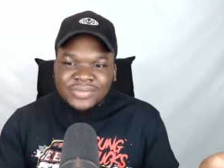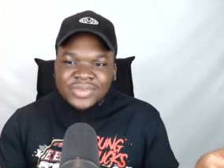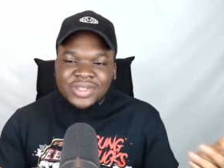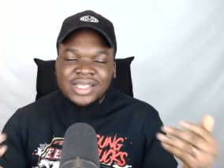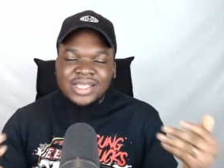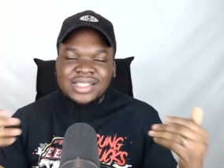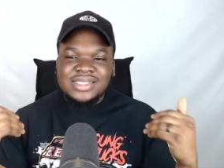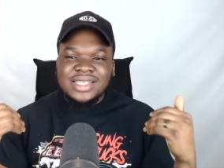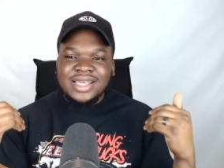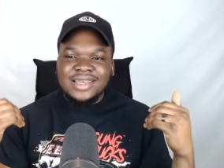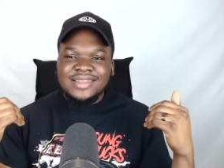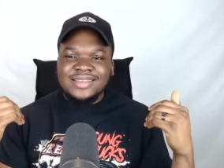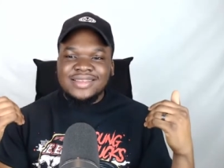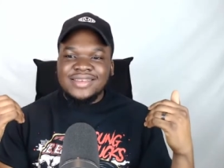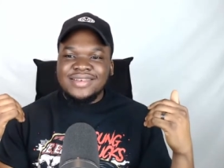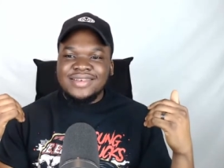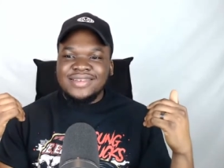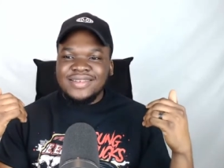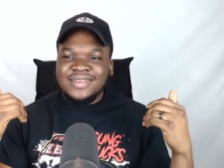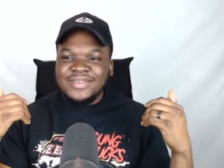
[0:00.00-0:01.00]
He said,
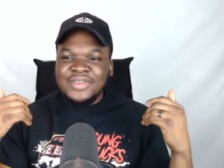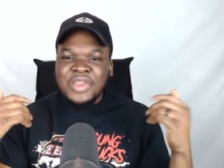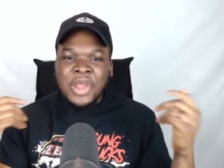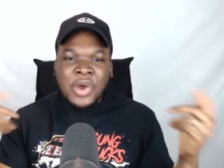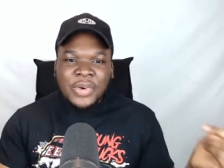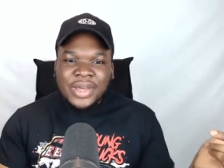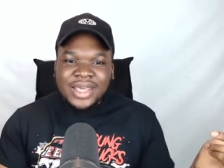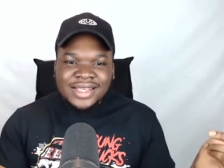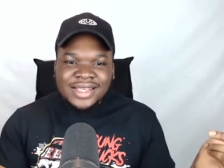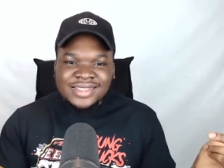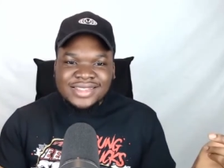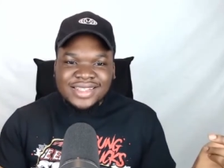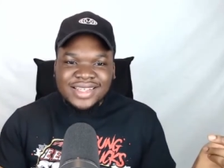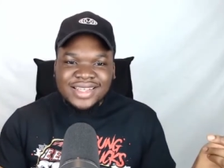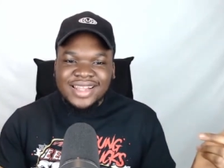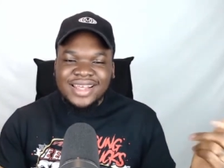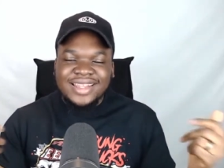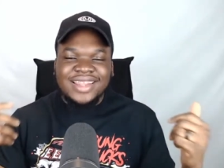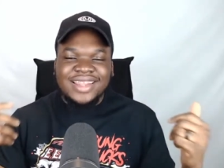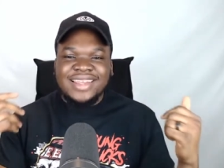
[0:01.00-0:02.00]
"No, it
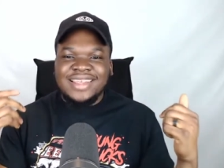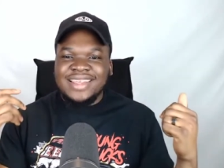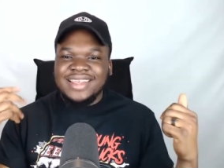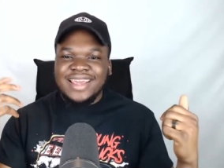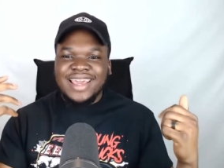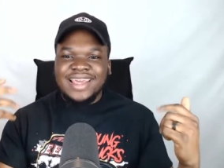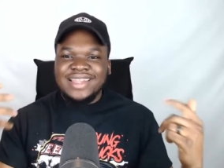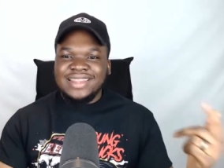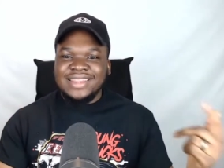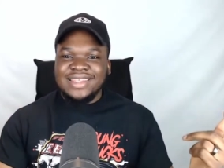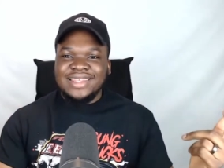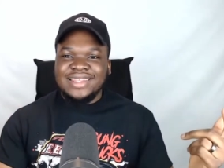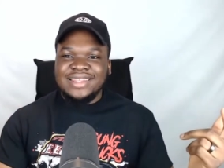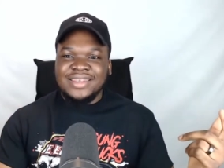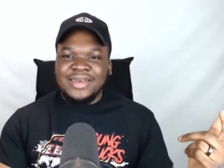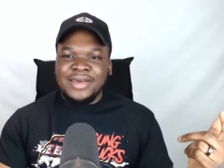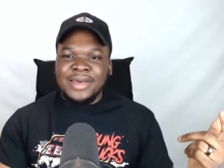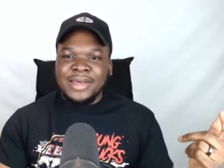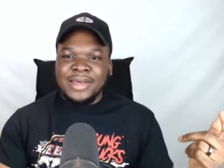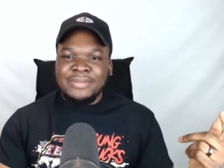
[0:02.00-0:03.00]
isn't." And then he ended
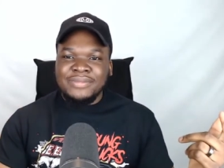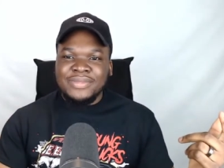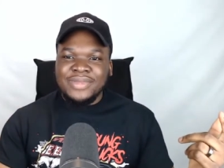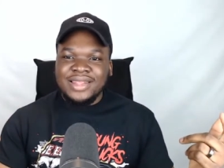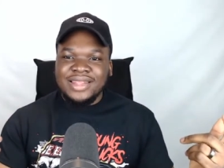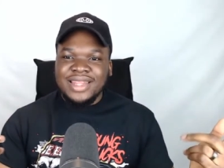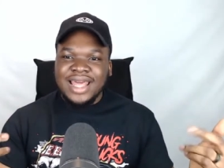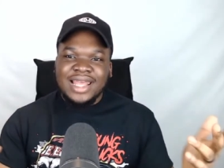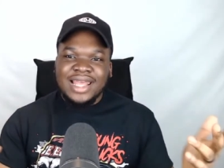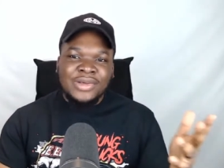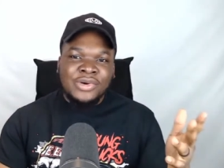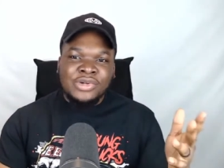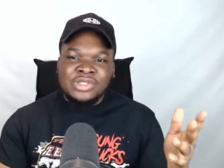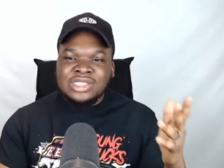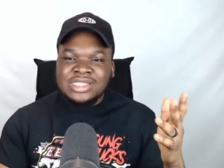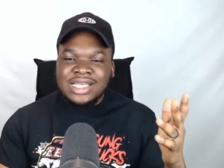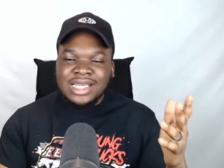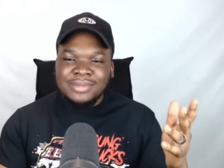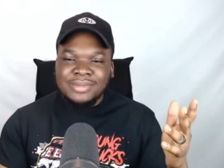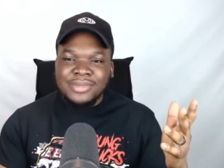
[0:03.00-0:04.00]
that little
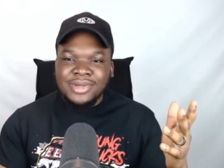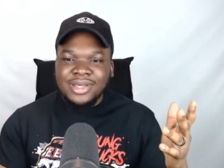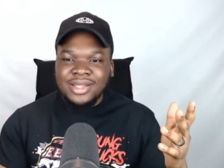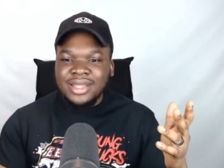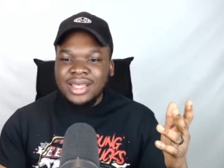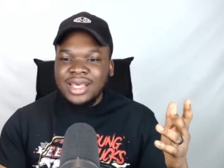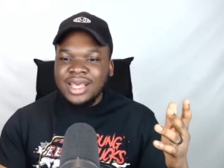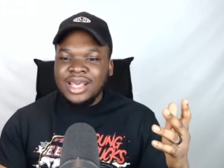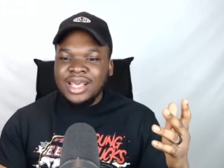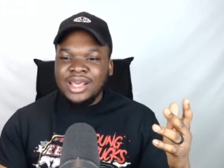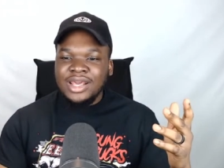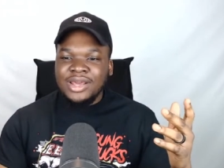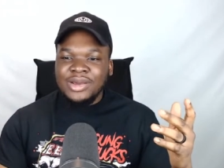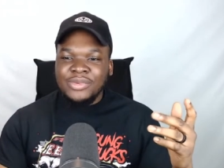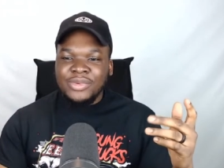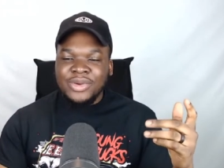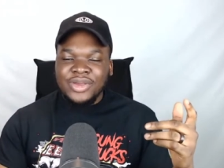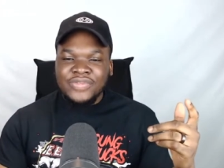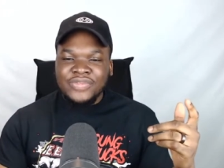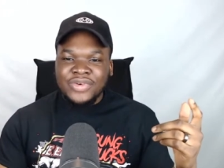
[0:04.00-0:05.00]
segment
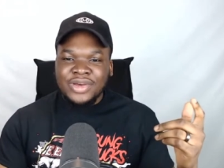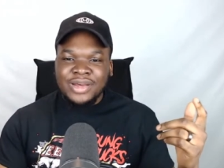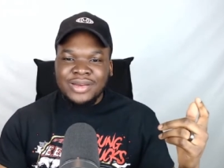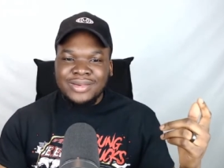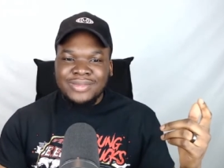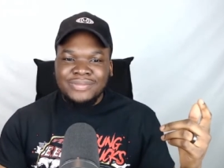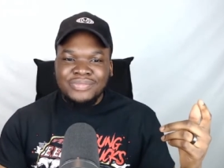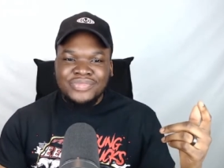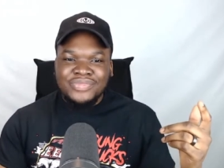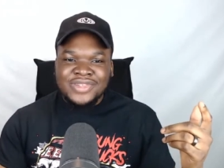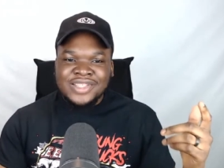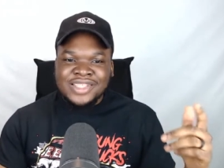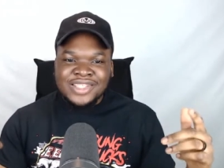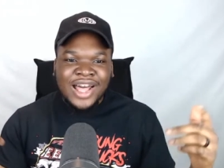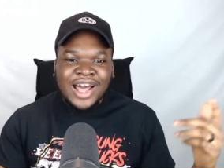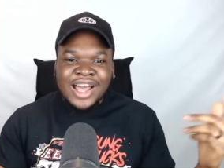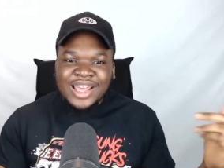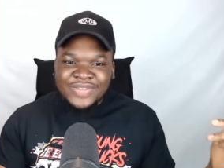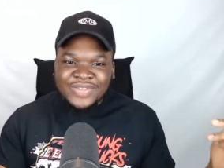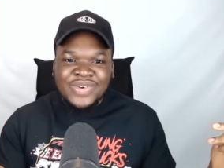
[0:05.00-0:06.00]
with
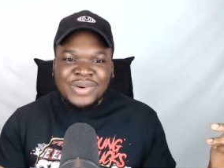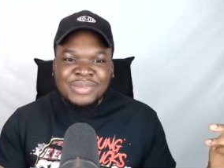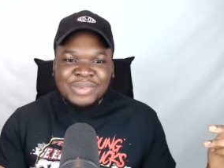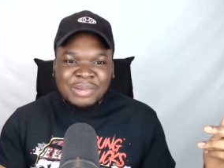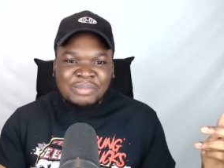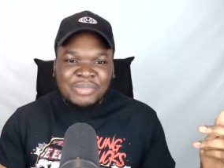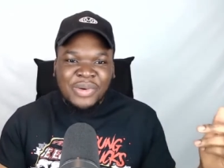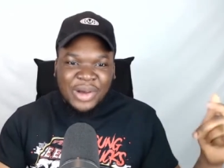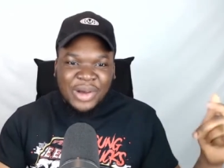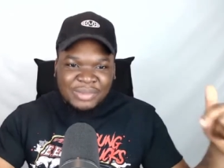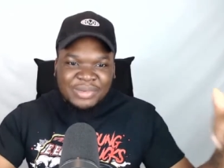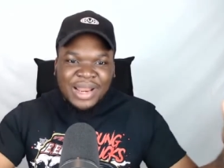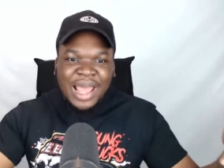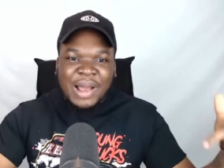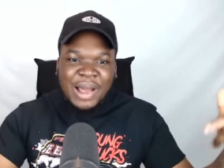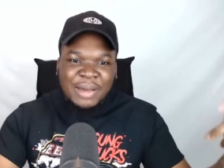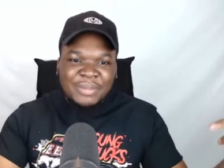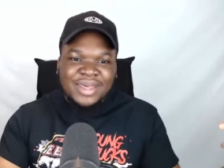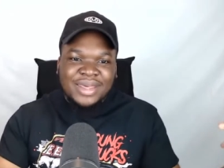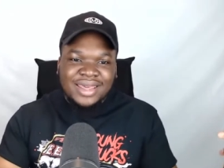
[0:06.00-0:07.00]
"Started from the bottom,
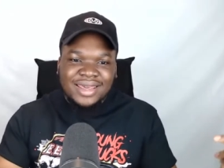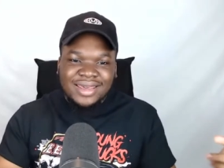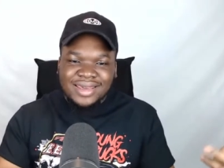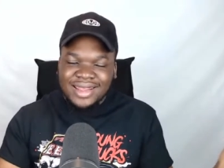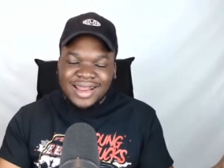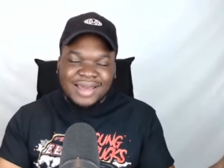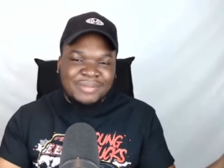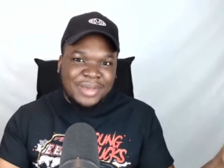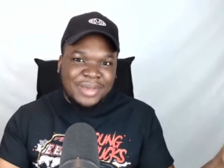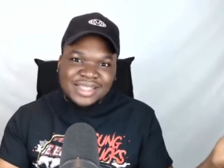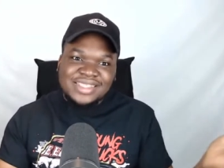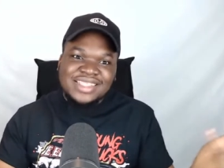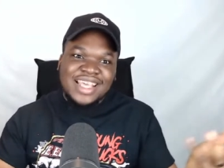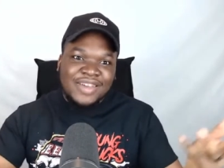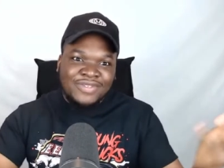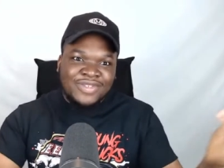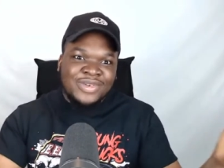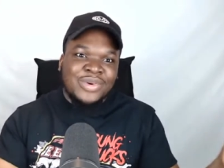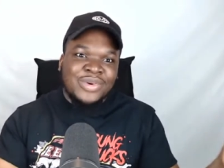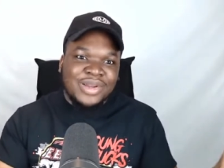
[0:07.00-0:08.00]
now I'm here," and I guess
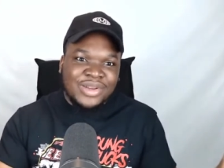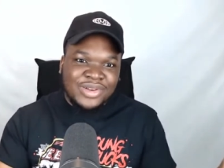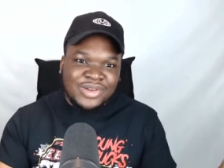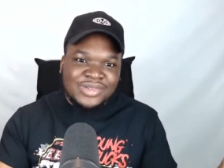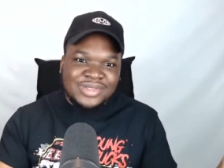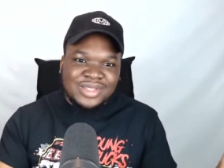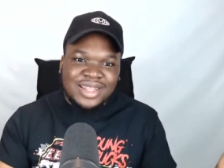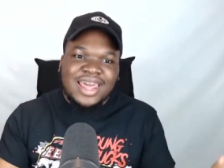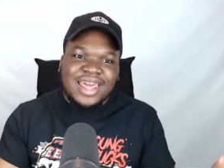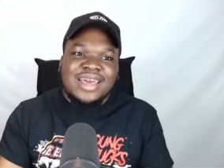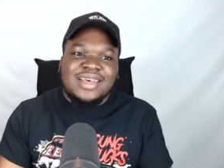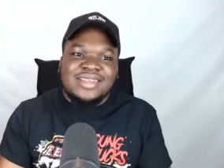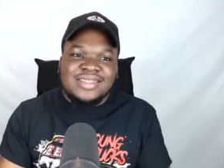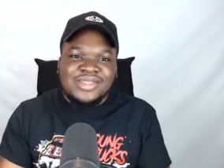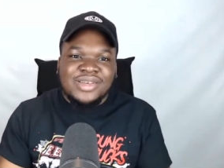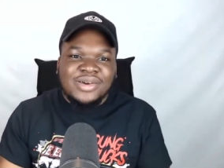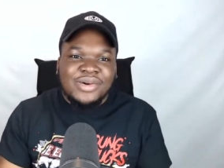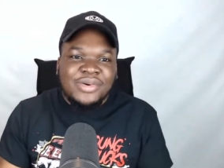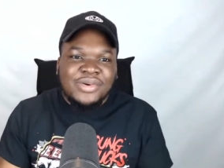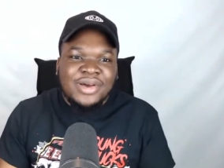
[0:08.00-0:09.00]
everyone knows that.
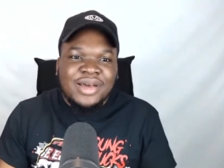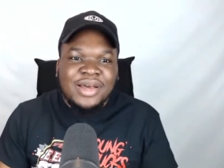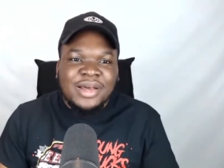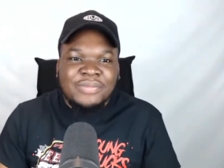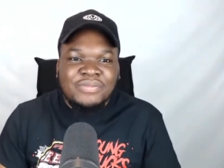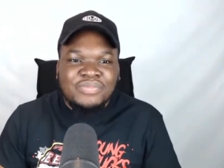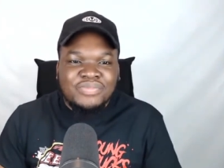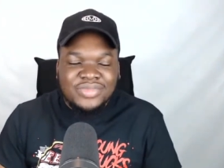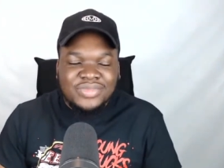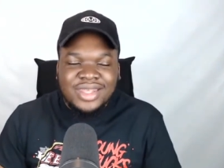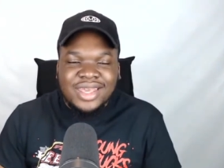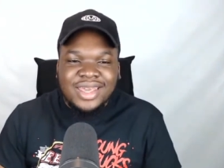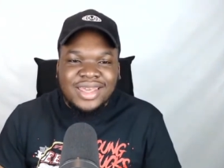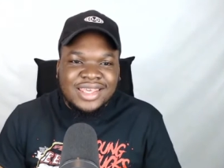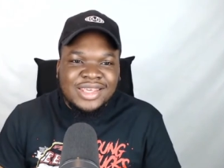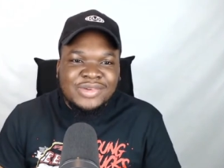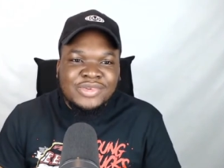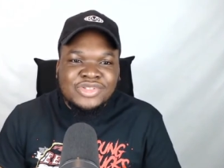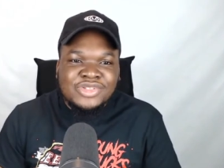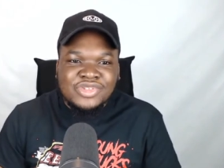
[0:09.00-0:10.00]
So yeah,
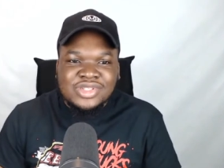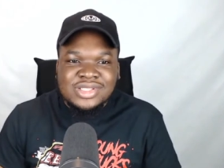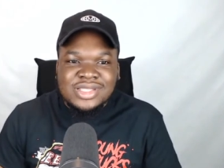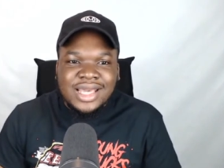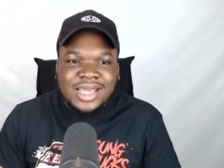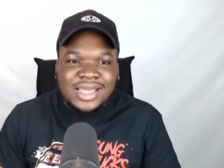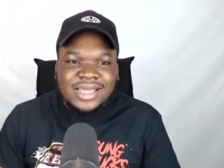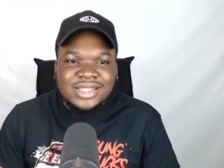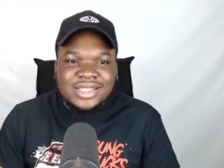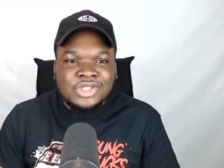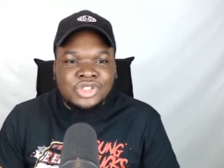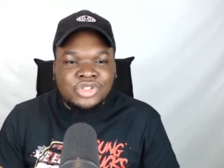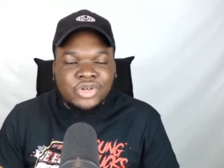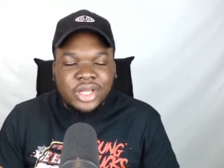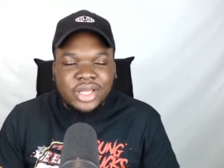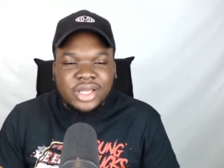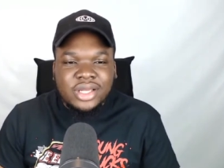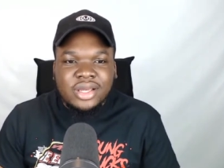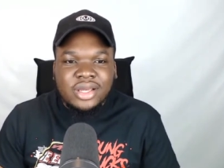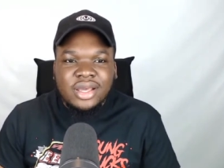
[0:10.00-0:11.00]
he was reciting
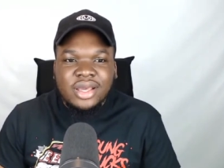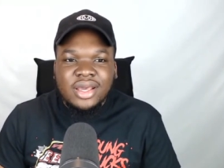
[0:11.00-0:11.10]
Drake.